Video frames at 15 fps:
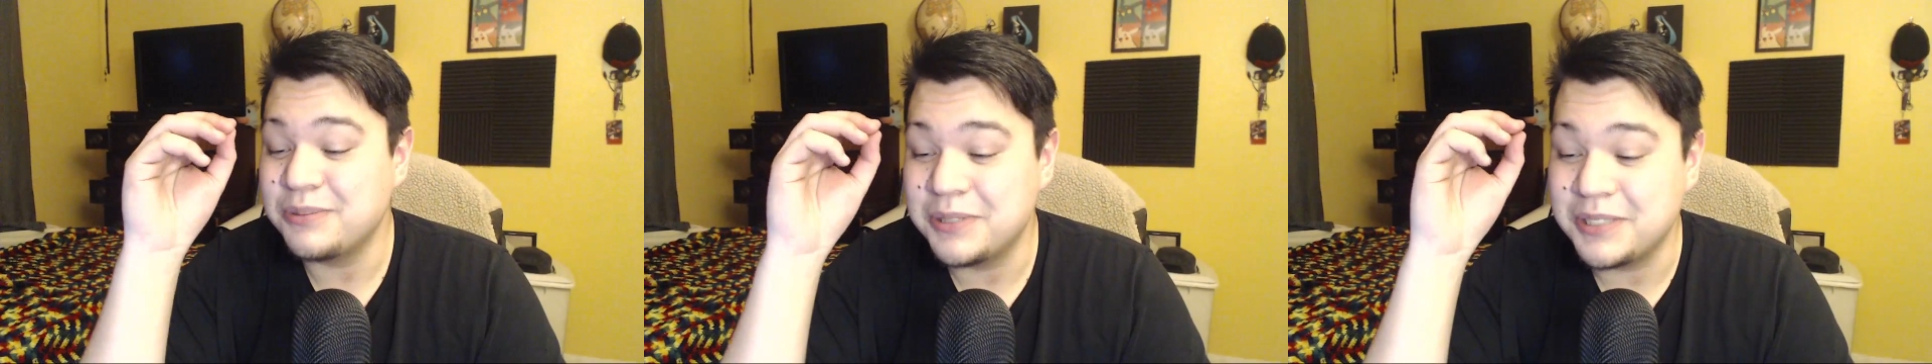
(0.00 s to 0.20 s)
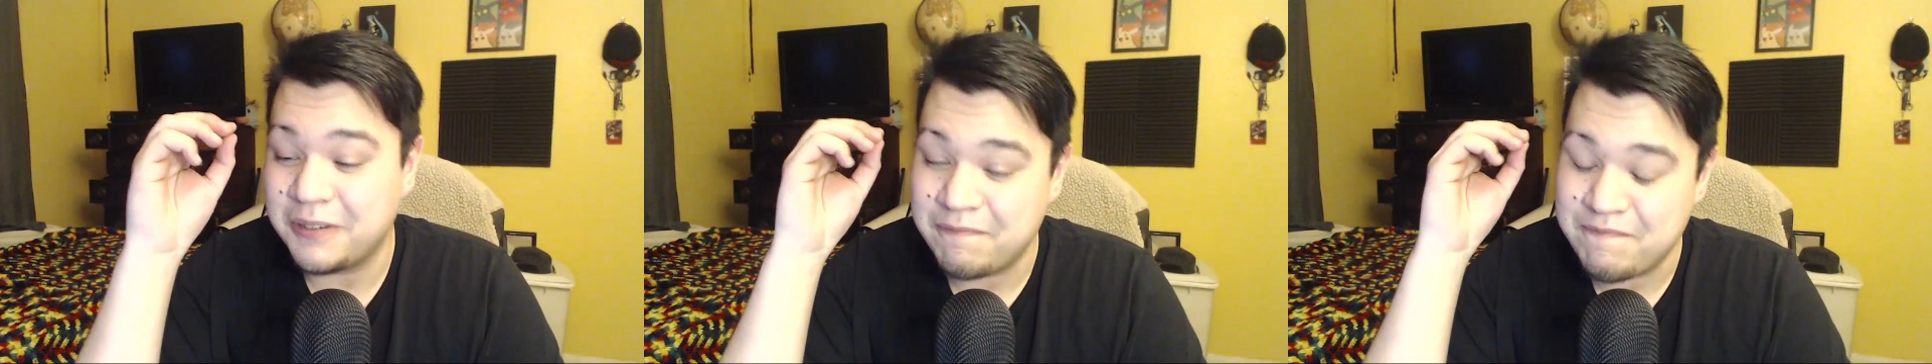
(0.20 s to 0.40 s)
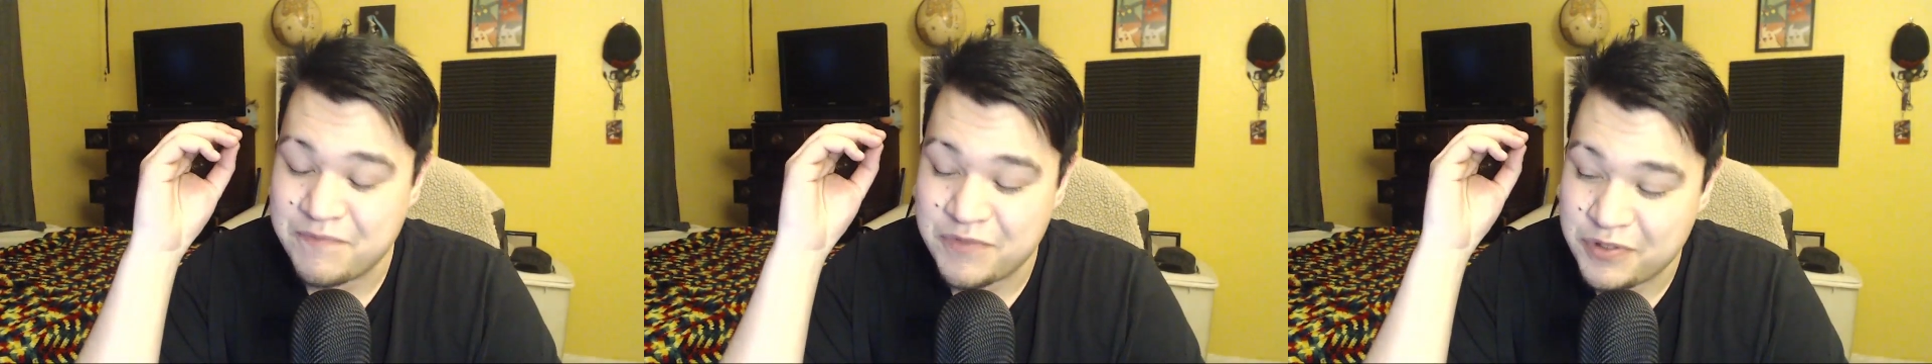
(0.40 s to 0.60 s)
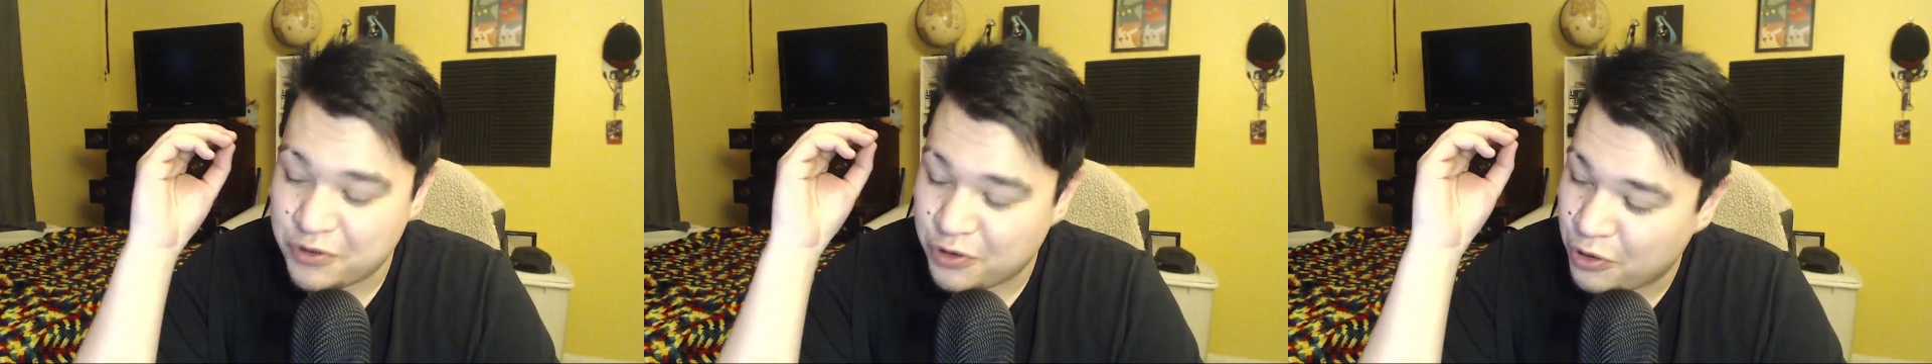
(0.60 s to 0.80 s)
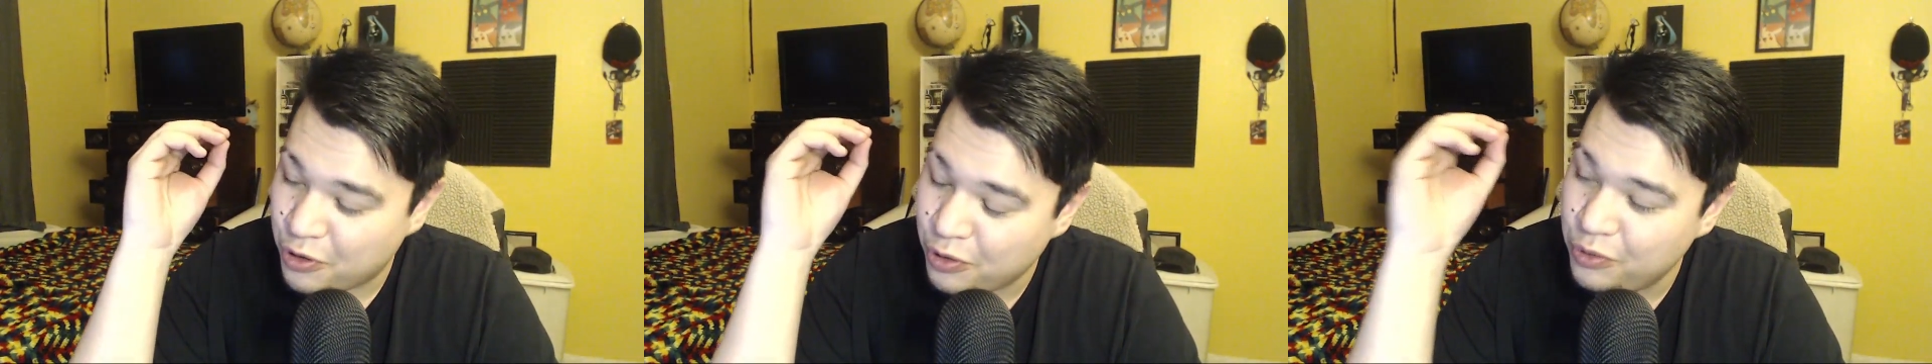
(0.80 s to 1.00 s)
was a
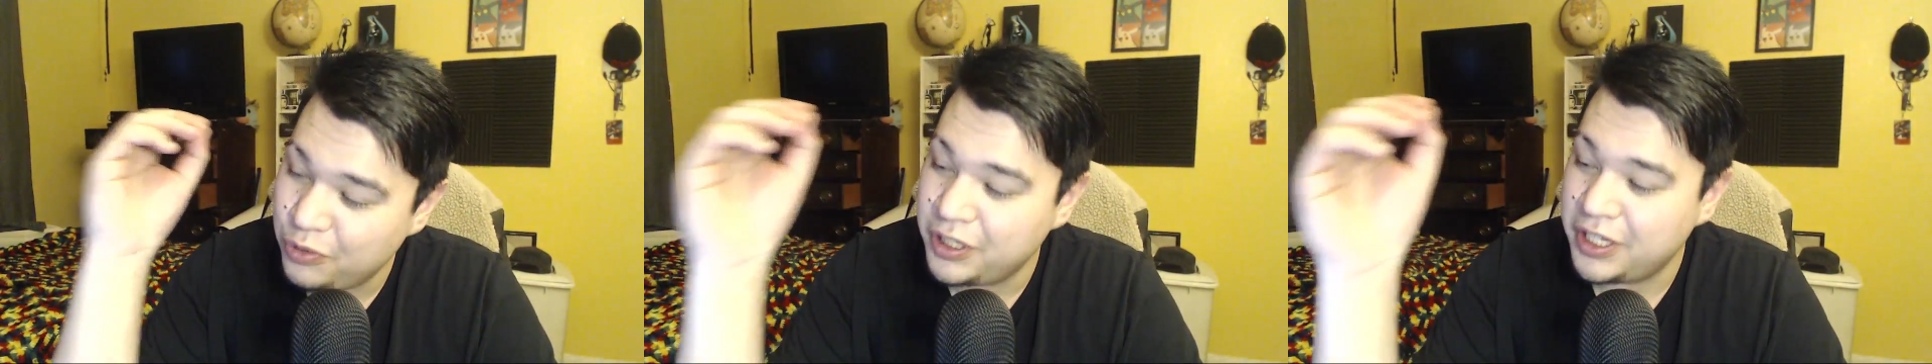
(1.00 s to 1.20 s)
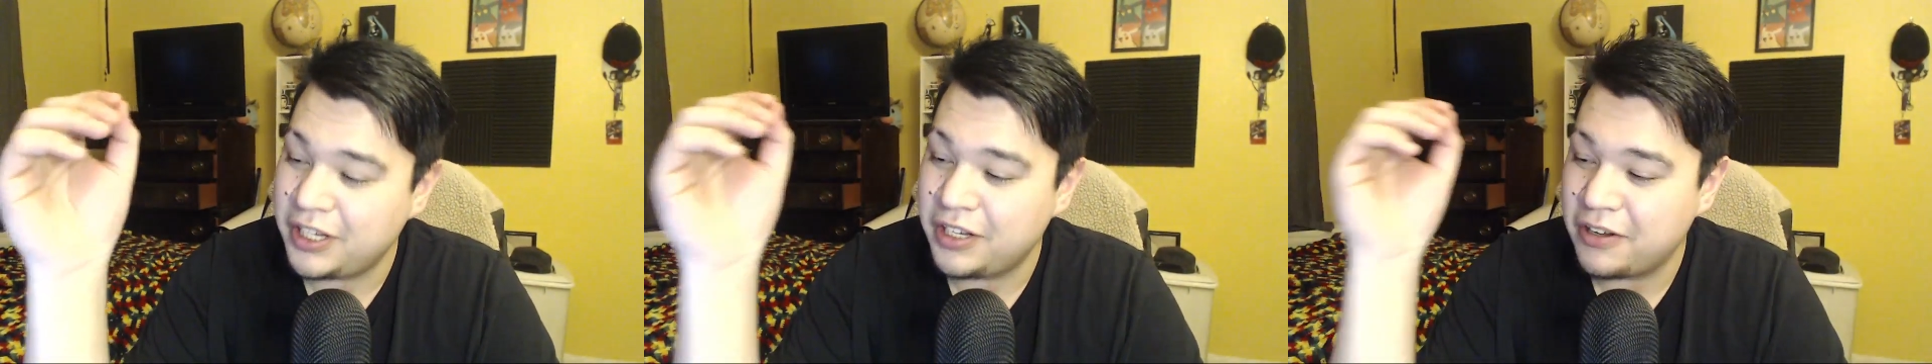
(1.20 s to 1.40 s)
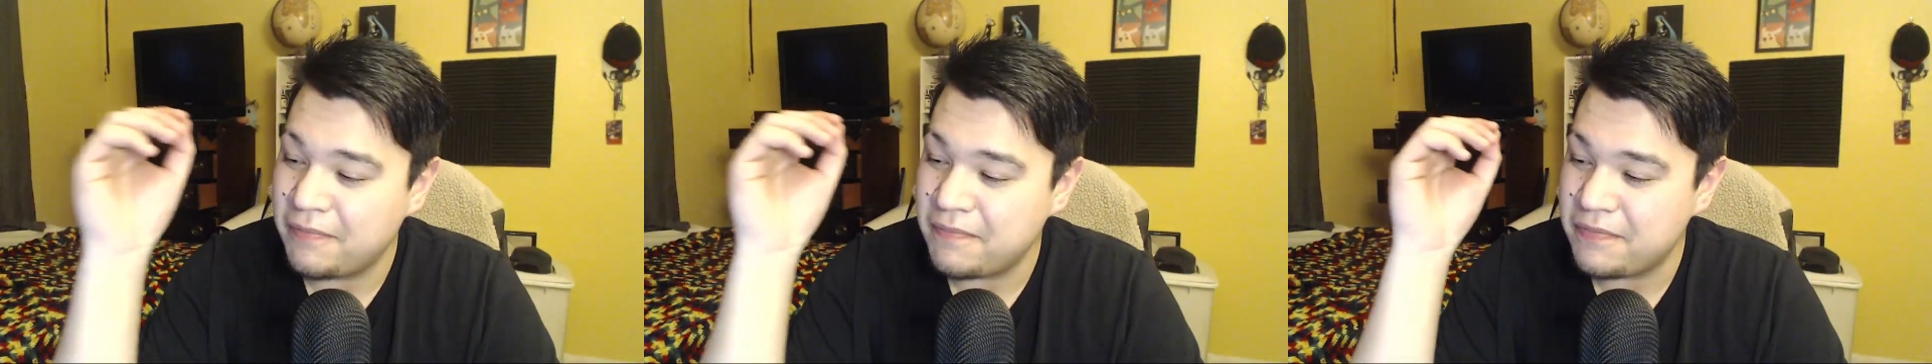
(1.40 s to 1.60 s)
truly